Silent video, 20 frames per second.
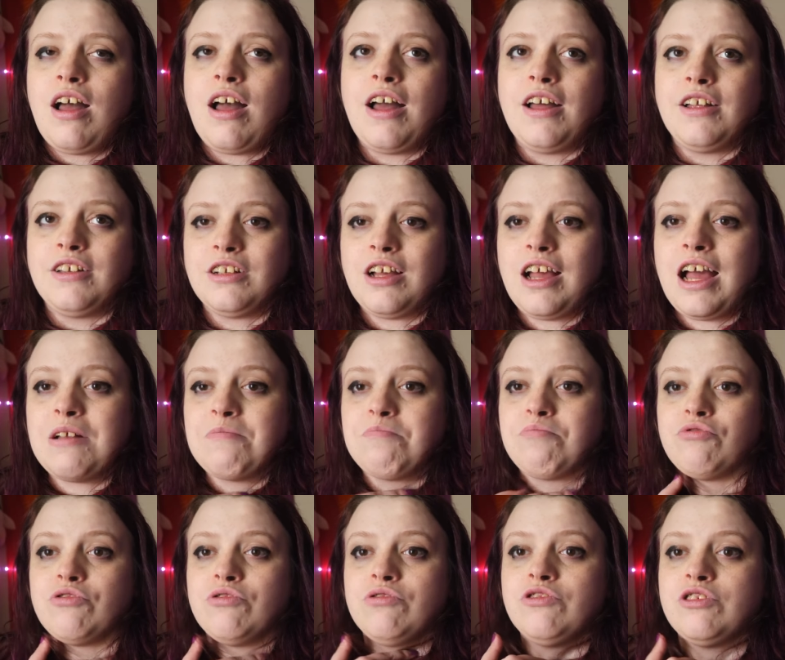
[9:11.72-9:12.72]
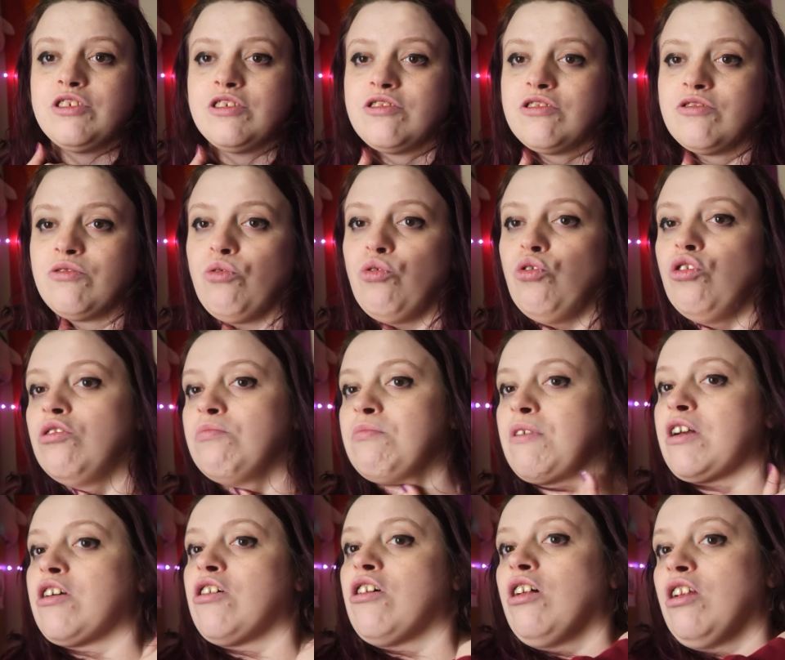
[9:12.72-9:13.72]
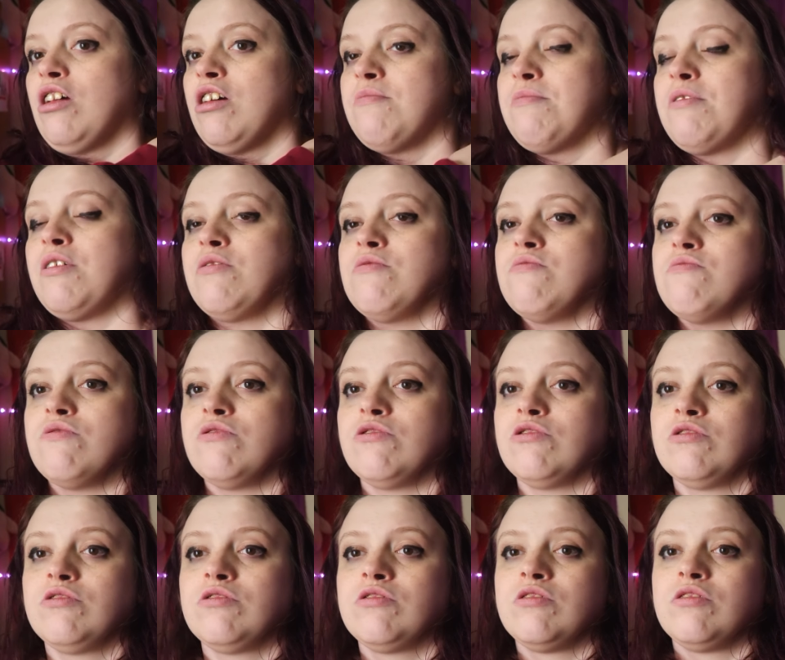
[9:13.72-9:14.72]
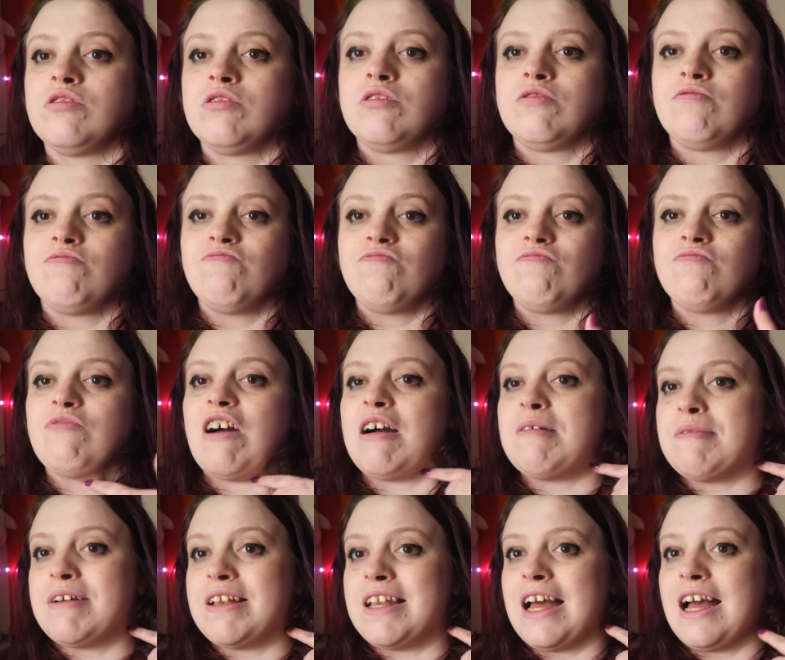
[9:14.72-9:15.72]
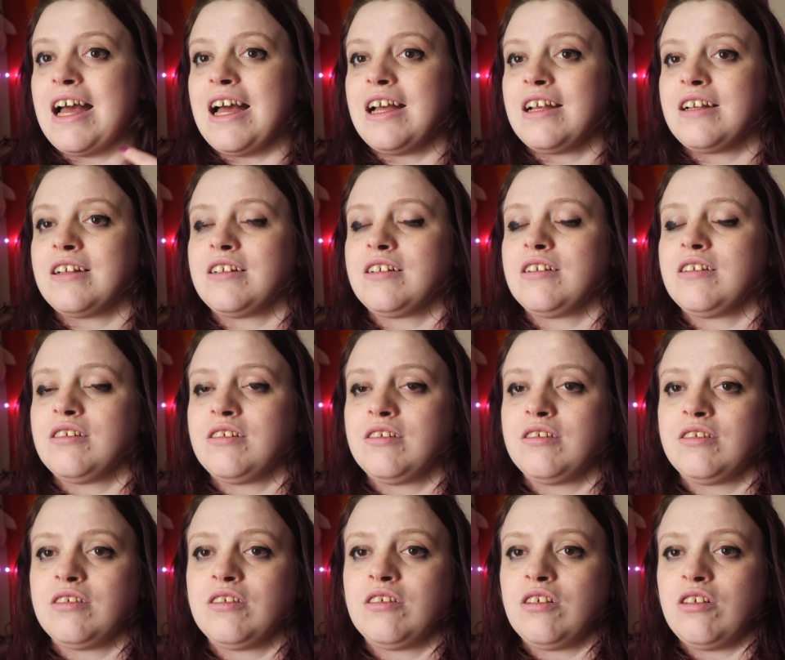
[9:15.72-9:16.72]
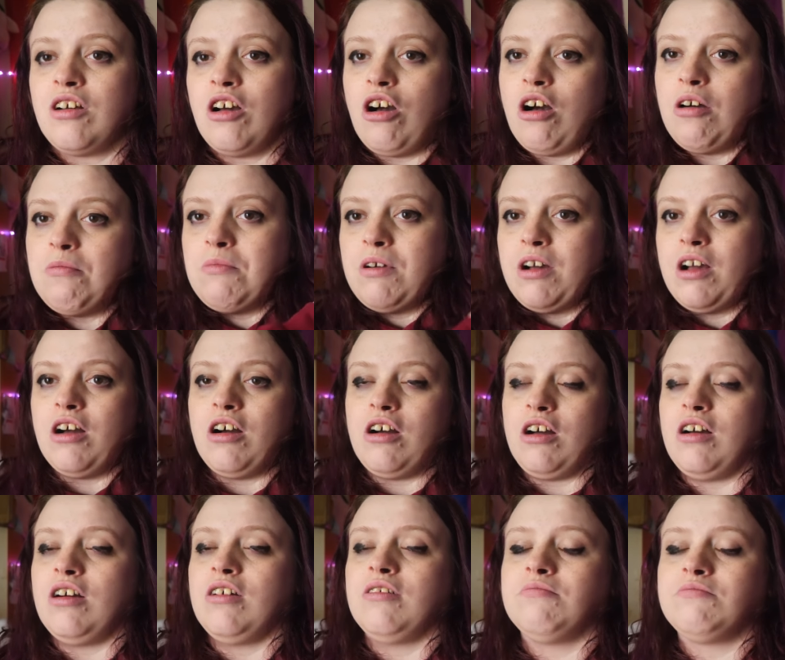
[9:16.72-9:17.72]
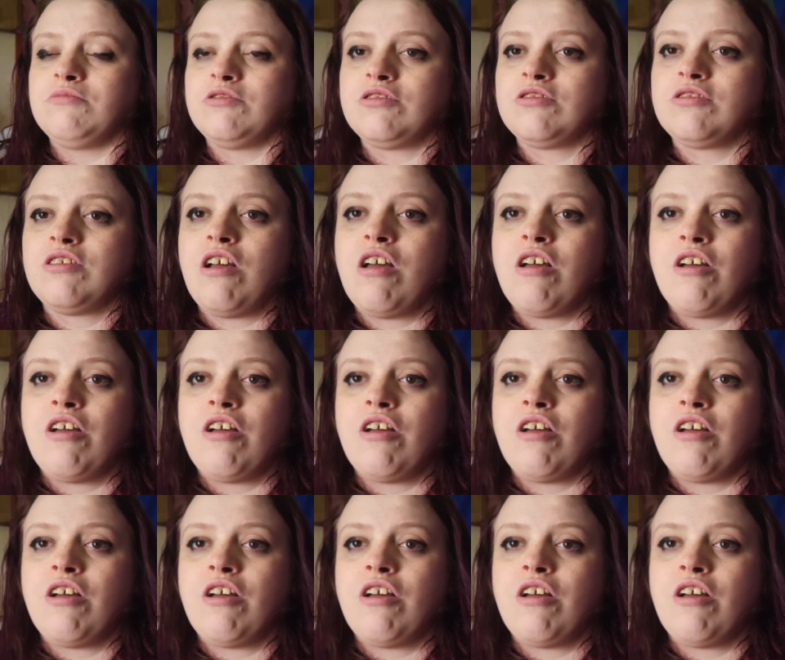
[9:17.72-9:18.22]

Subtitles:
And I had bruises all up my collarbone, round my neck, on my arms.